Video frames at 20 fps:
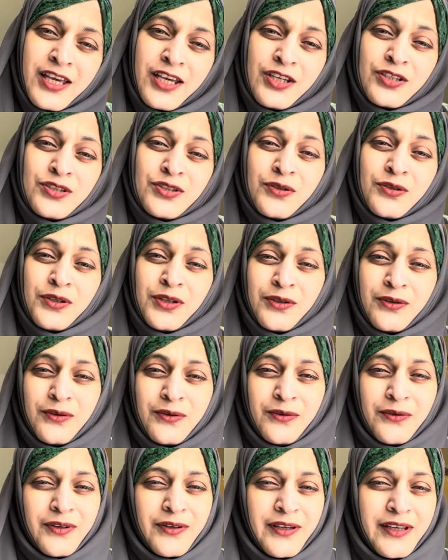So, you
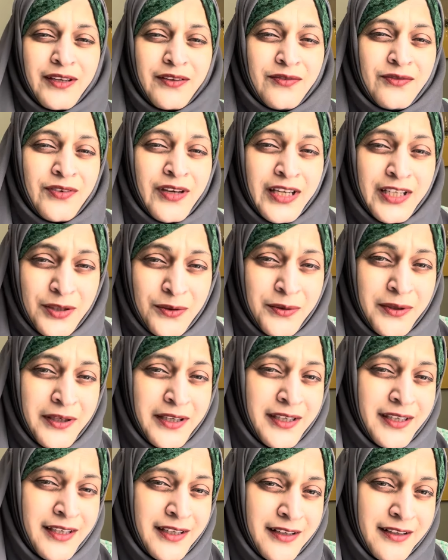know, when you
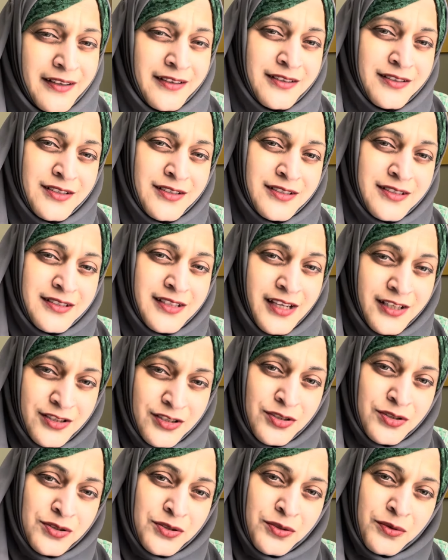hear such
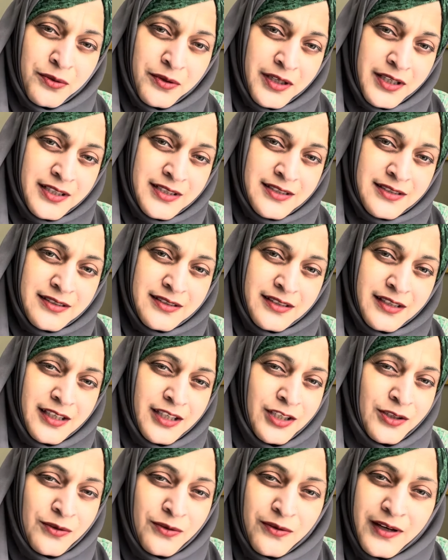stories,
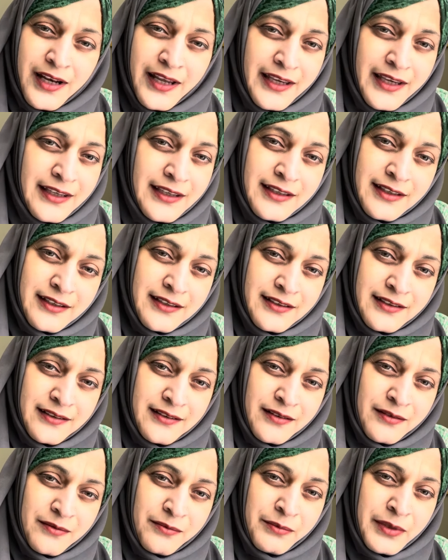you don't like it,
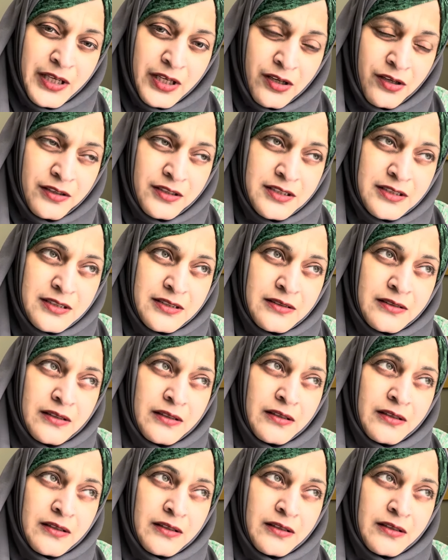because,